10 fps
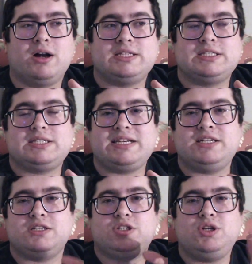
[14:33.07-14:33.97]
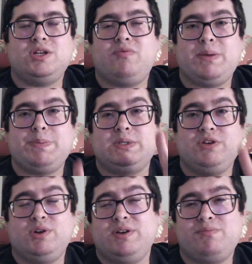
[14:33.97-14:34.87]
It's sending it to two different people,
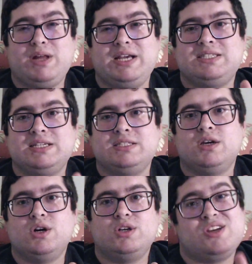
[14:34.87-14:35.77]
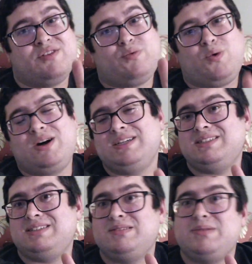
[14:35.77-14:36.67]
two different places. So if
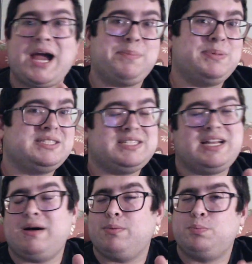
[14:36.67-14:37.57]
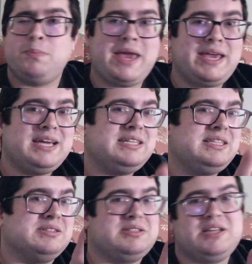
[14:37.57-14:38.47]
one happens to not make it,
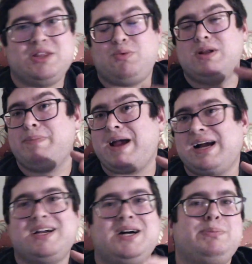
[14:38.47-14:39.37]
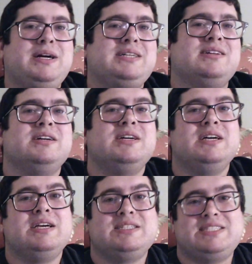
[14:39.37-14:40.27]
there's another one backup. Kind of
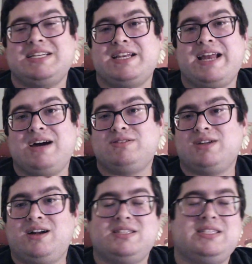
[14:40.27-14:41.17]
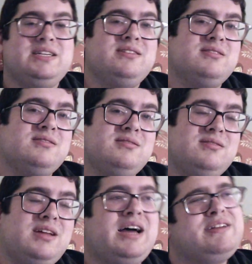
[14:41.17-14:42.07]
send it out. Honestly,
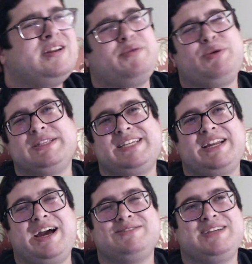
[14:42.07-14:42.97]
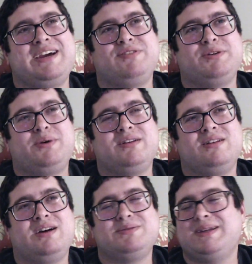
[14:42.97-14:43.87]
I don't know, I wouldn't send it out to everyone.
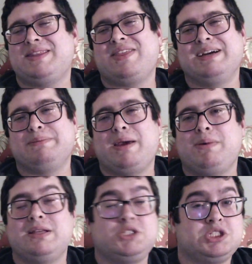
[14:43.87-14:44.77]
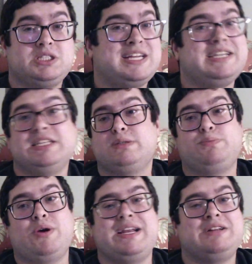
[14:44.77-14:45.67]
Was that thing maybe just send it,
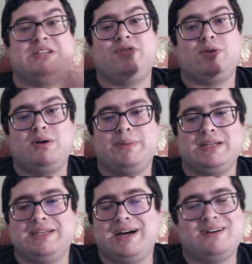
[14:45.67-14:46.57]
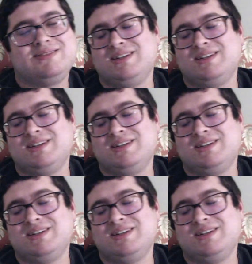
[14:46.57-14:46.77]
spread it out to everyone, but no.